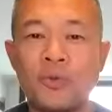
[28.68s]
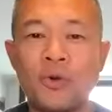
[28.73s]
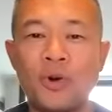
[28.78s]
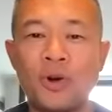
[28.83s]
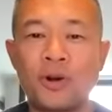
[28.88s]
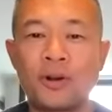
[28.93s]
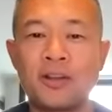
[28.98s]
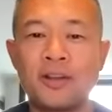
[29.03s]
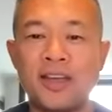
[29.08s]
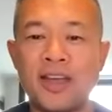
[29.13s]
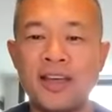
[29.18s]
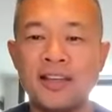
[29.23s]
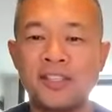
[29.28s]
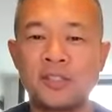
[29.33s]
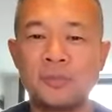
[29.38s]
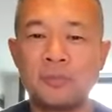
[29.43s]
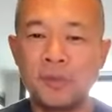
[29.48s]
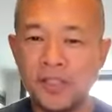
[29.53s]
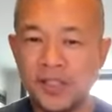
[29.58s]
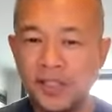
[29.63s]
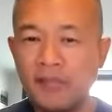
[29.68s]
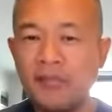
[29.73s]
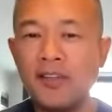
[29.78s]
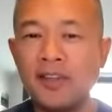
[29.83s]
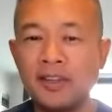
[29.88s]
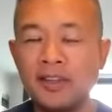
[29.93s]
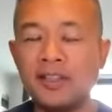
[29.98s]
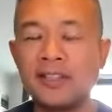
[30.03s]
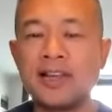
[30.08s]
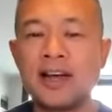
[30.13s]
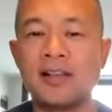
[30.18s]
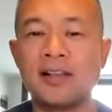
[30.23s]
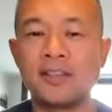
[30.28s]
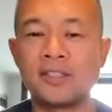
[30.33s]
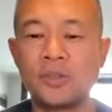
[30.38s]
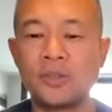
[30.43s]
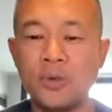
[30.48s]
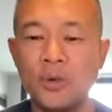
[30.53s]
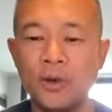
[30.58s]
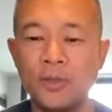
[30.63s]
work and specifically tell us
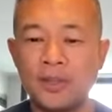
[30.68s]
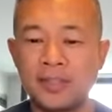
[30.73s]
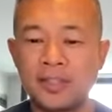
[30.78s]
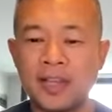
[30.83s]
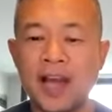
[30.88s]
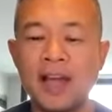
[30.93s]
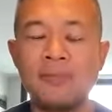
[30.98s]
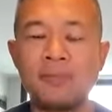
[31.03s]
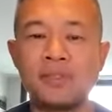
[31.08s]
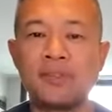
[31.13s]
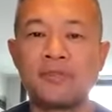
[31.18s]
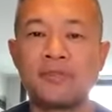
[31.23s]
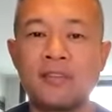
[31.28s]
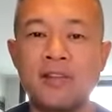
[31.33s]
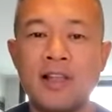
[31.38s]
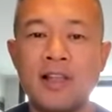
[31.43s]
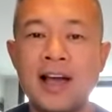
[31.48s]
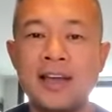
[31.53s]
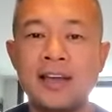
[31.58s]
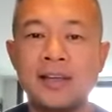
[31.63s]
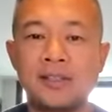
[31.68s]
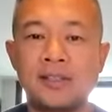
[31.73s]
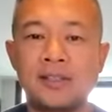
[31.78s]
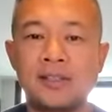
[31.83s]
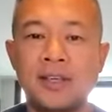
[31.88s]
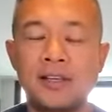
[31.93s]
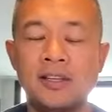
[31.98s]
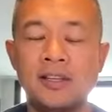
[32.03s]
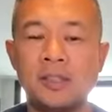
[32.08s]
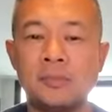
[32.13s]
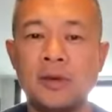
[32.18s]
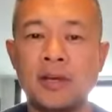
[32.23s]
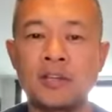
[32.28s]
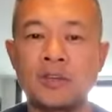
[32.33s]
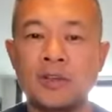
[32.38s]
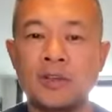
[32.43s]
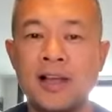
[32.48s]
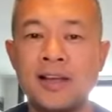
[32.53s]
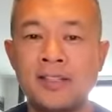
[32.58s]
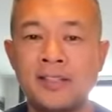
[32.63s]
who are the types of clients that you
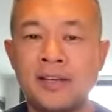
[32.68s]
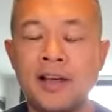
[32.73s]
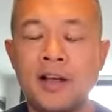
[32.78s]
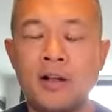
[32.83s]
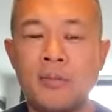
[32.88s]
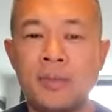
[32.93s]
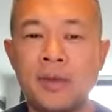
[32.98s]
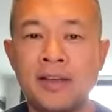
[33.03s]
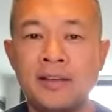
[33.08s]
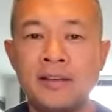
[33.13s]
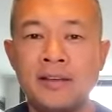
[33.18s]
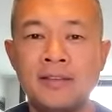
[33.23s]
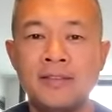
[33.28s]
specialize in helping?